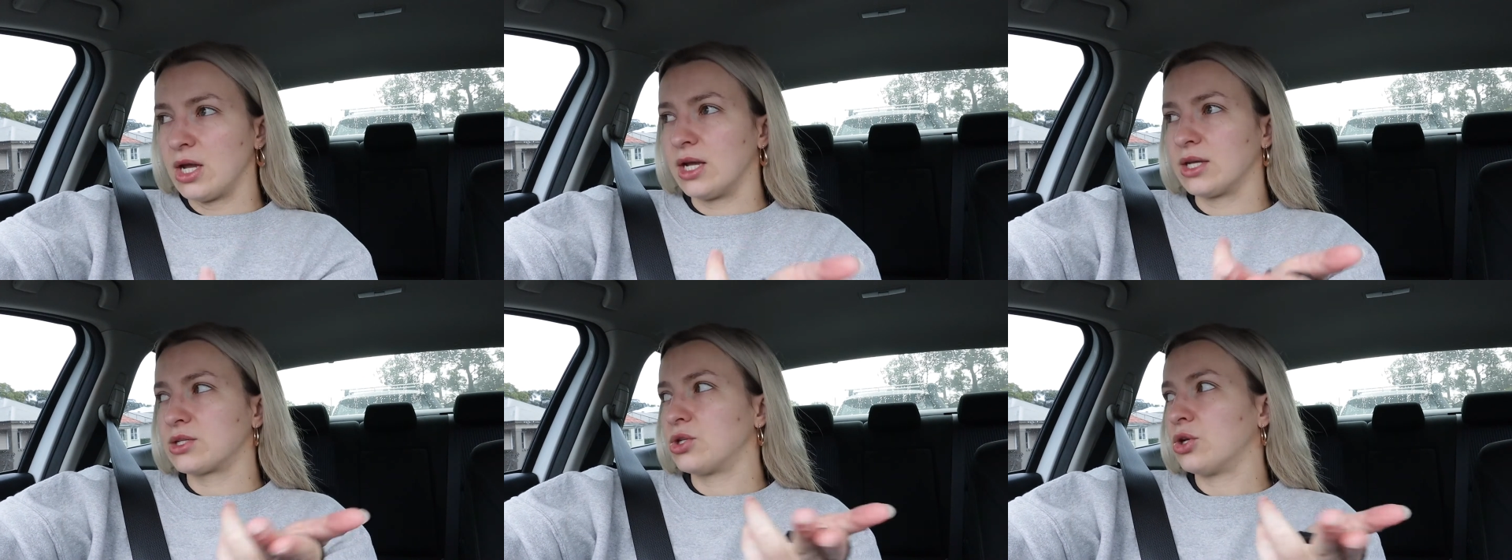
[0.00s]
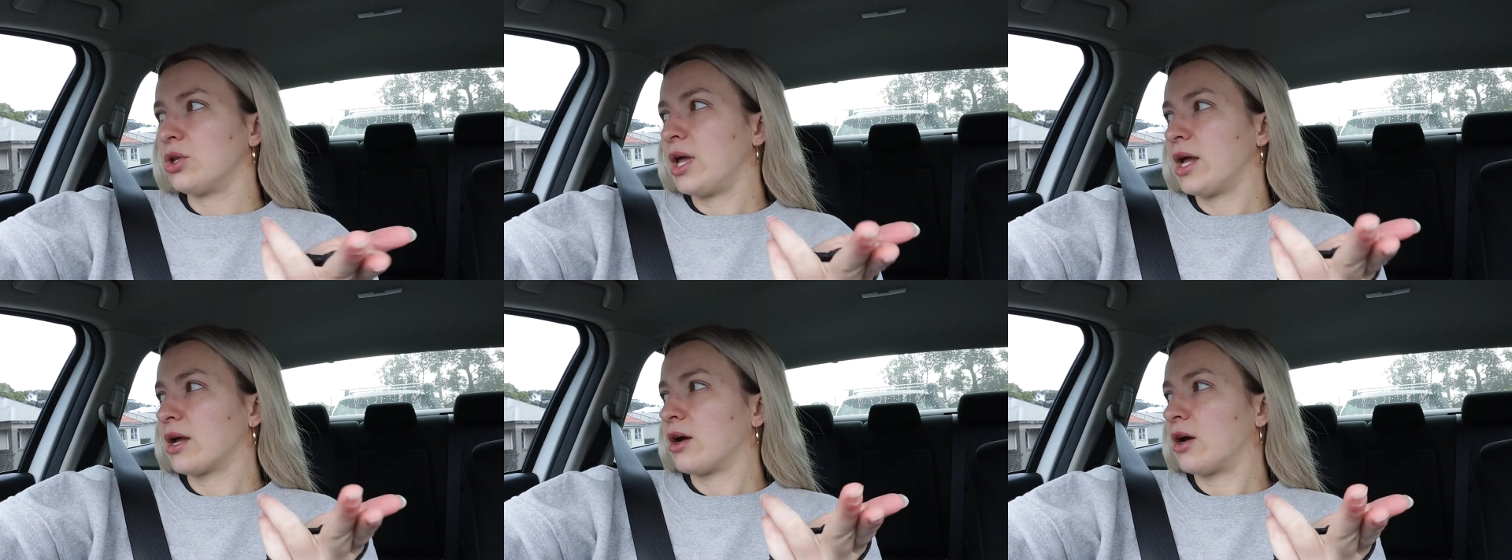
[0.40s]
it's not
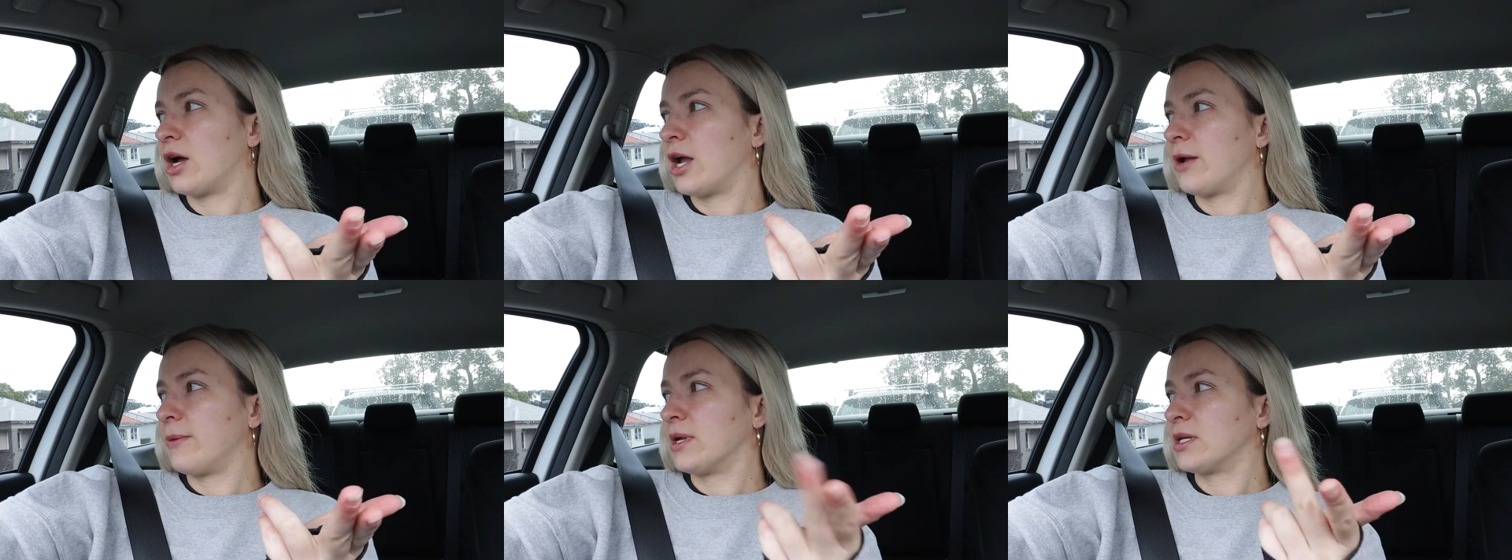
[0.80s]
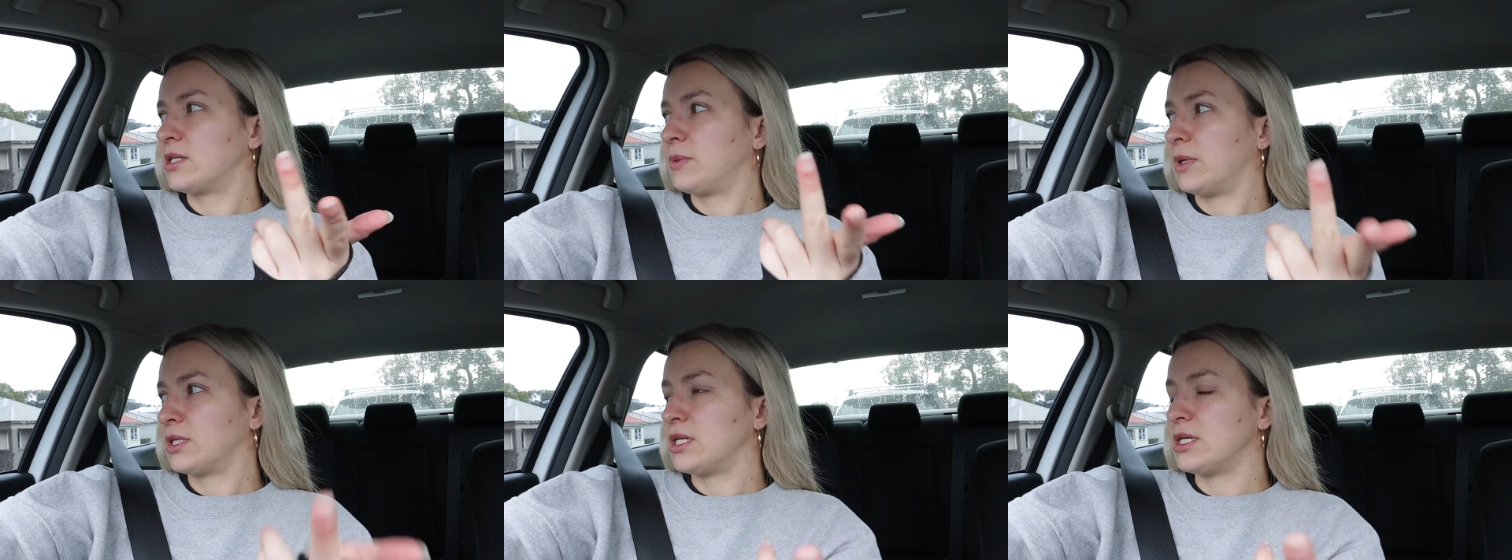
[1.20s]
like I'm
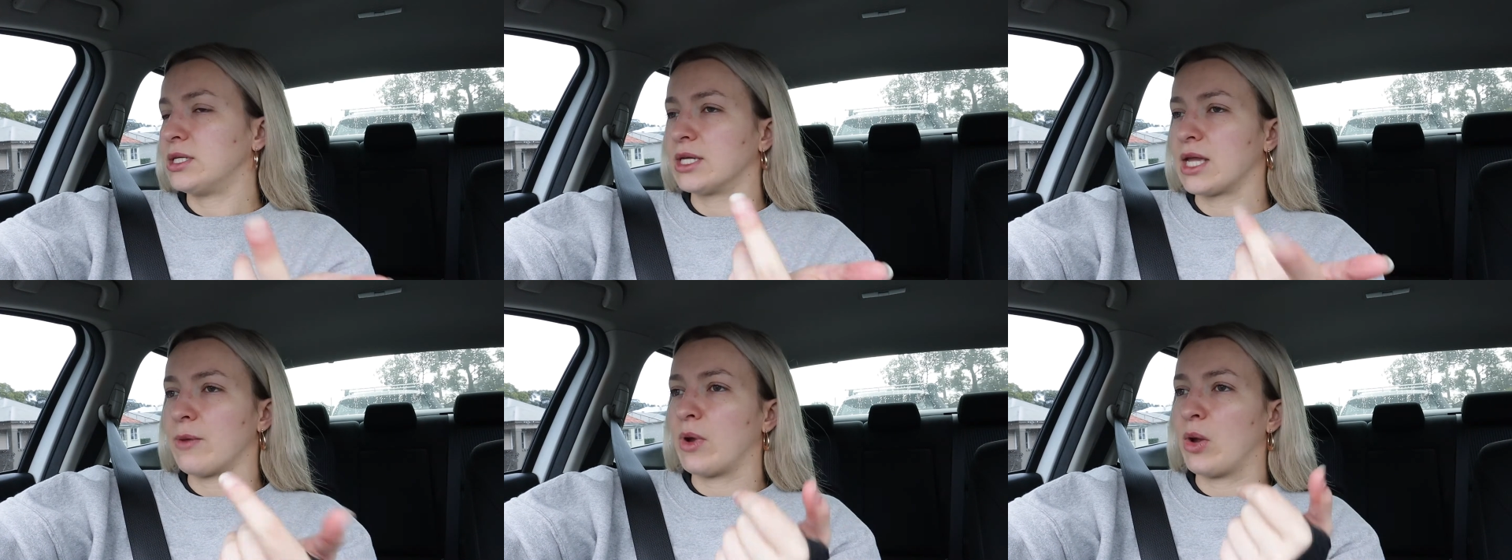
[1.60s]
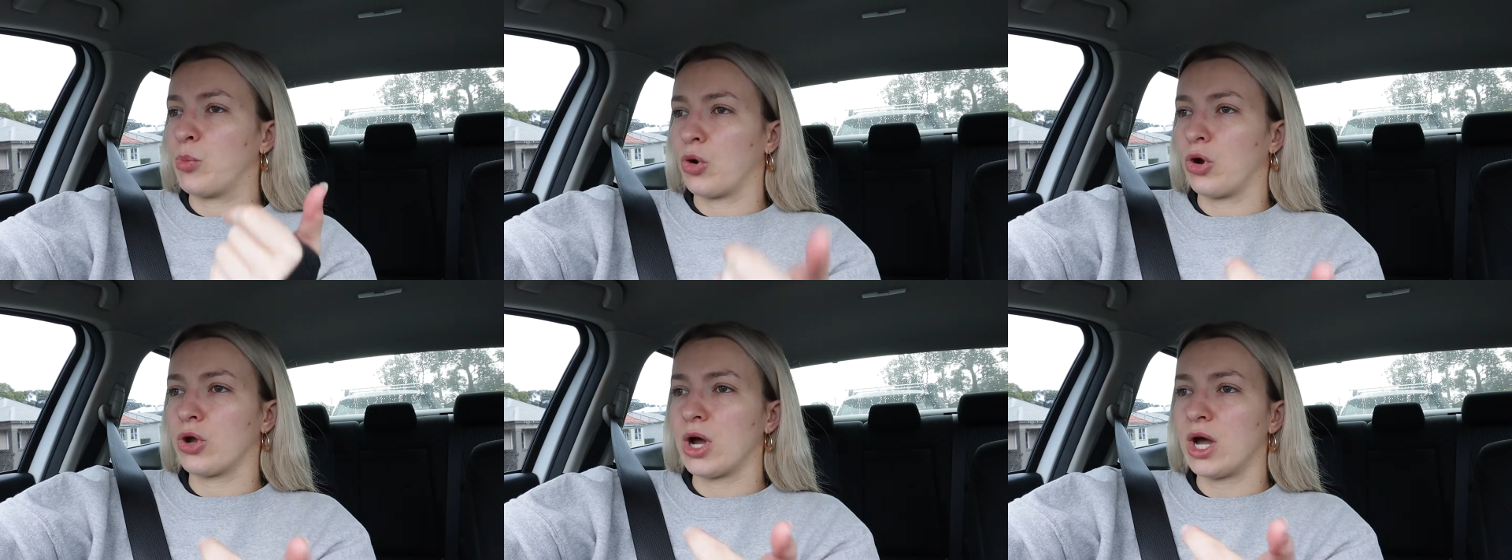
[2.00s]
expecting to get my
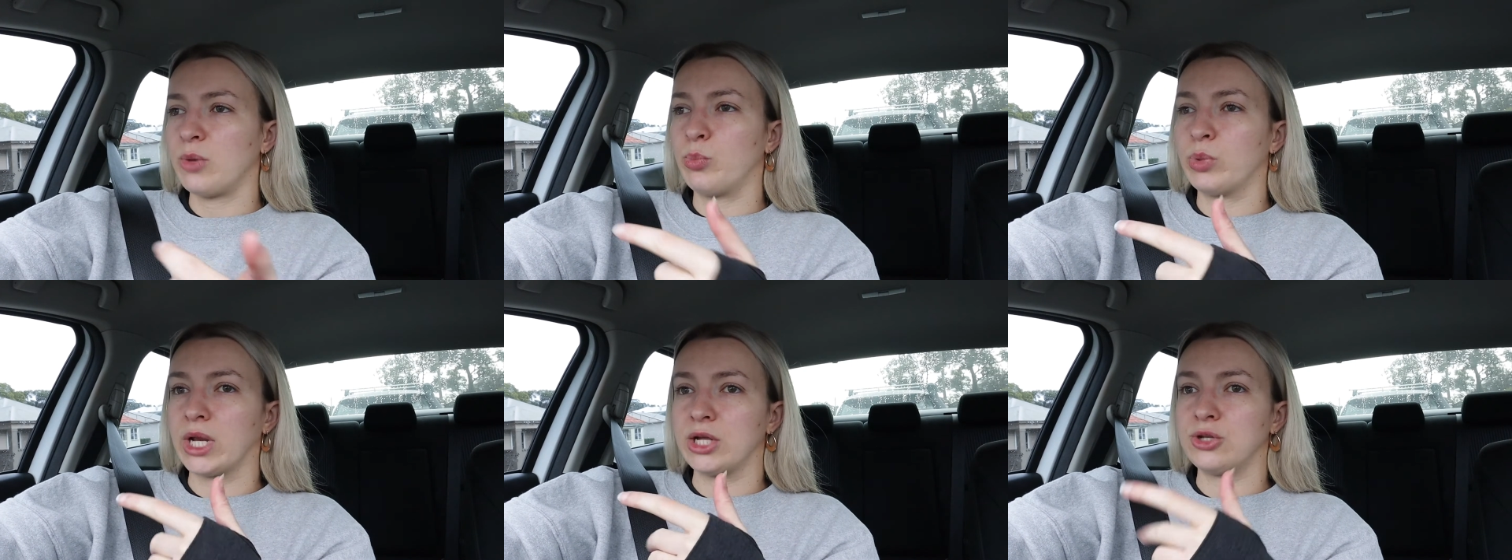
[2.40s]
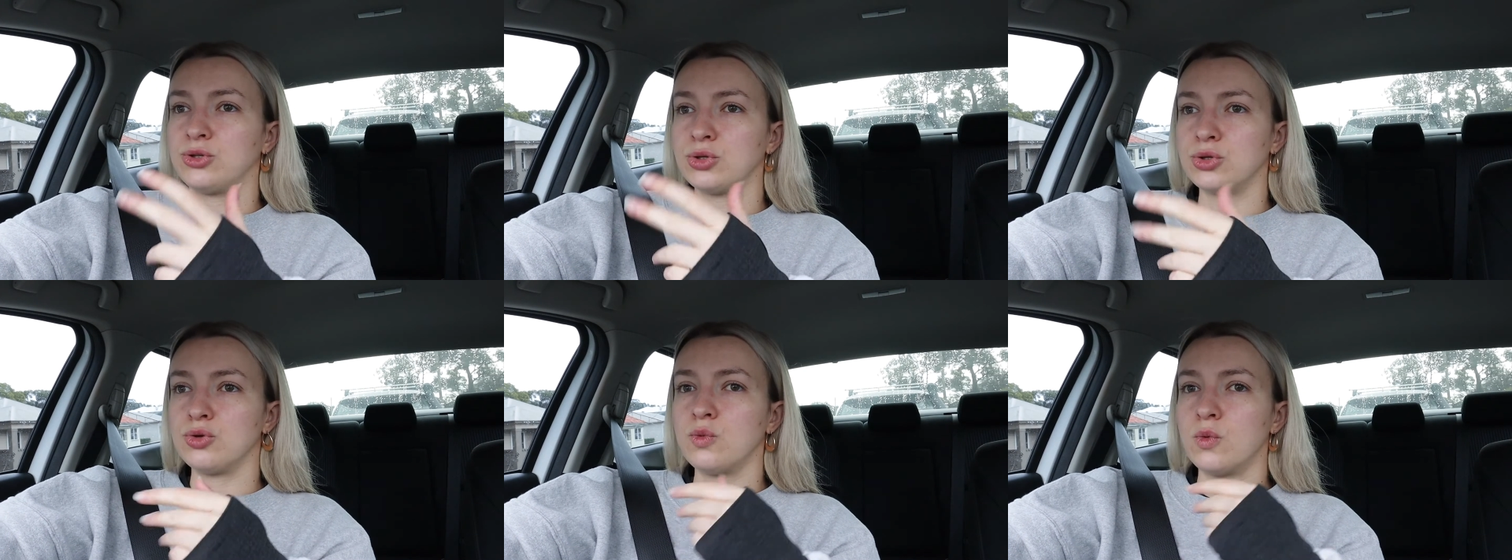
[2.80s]
pro card, but I
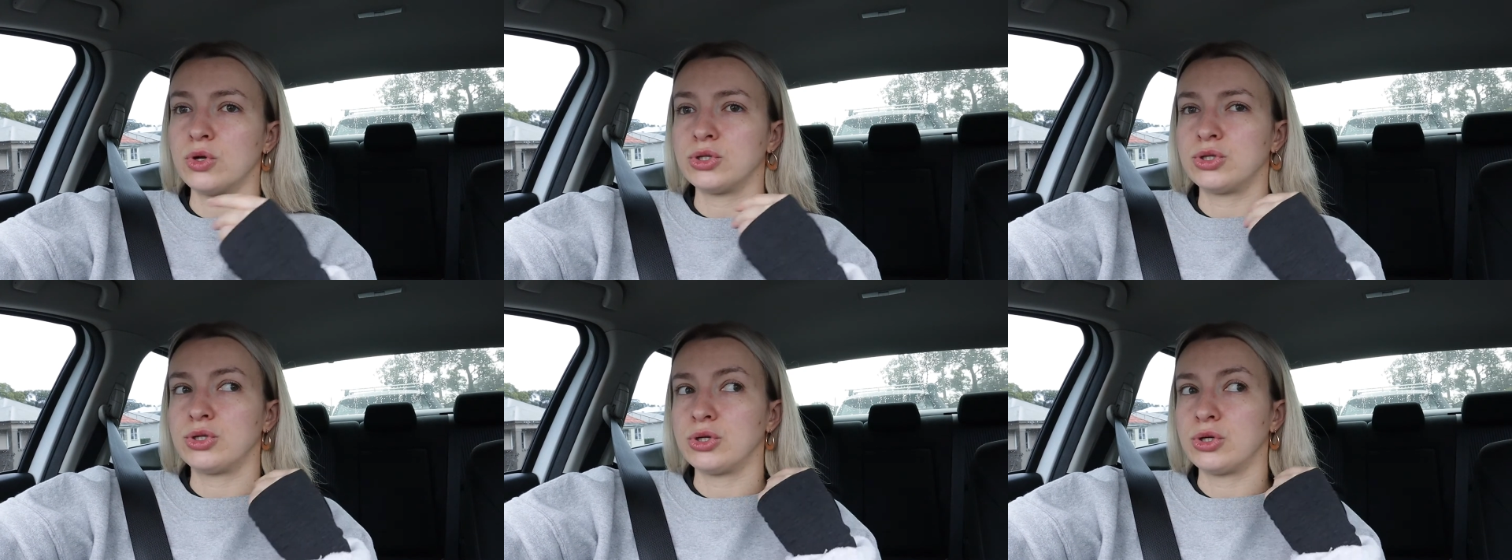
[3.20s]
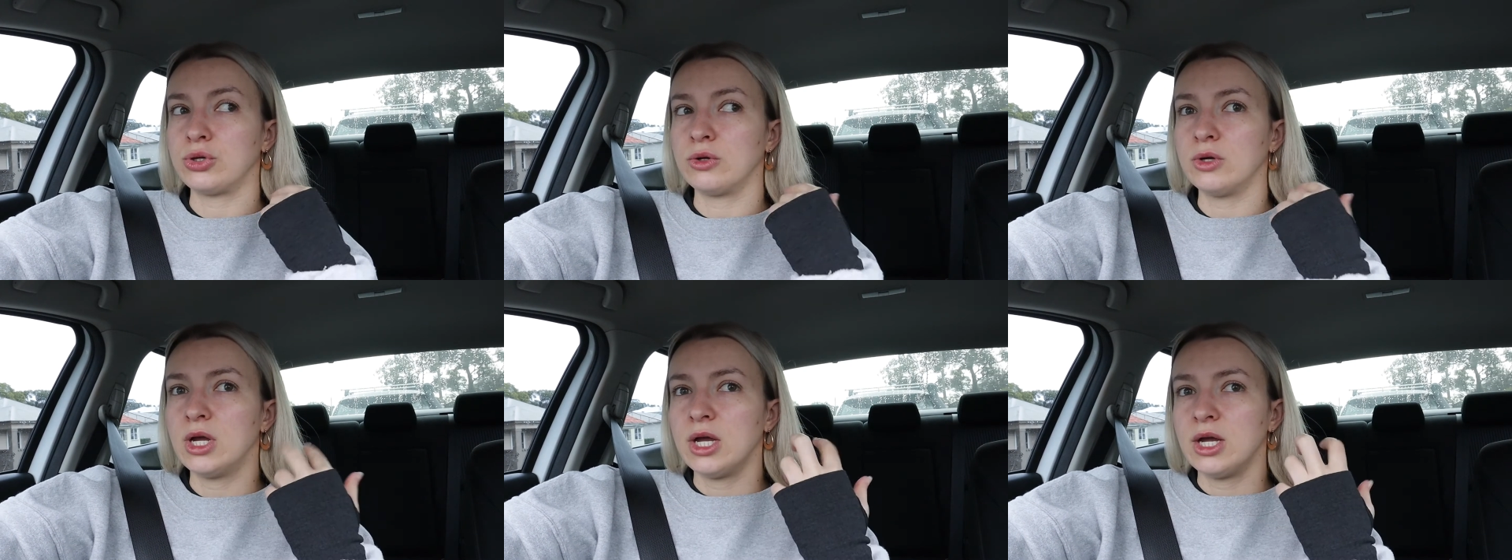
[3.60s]
do want to